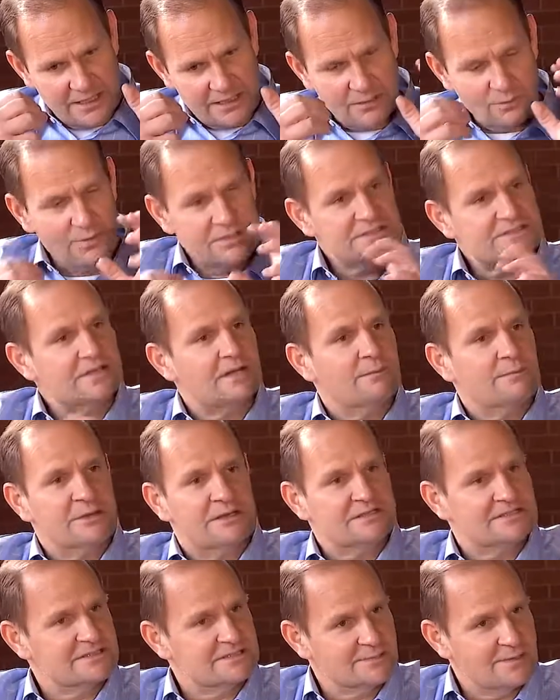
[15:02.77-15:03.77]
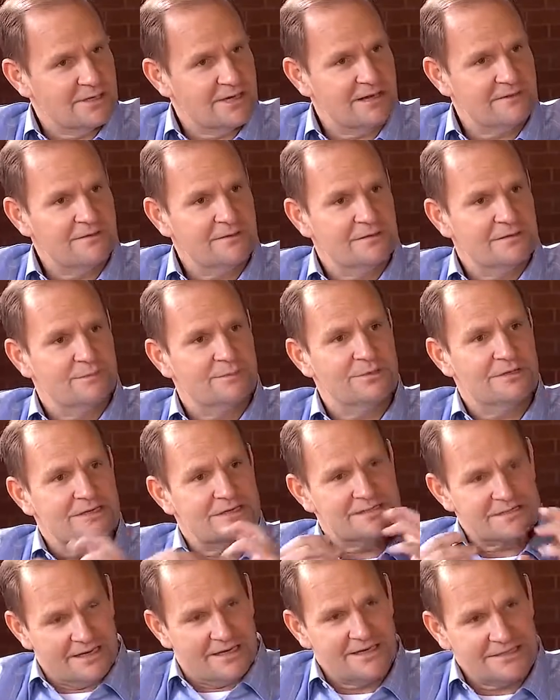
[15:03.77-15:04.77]
I don't want to say it pisses me off, but
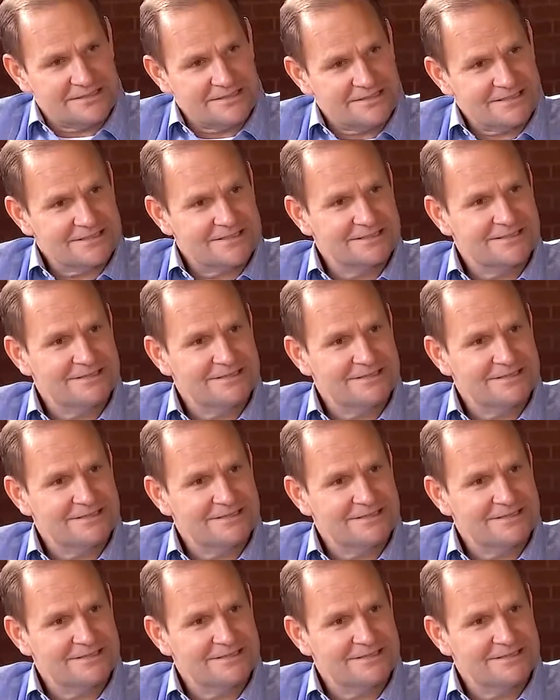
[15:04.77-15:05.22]
it does.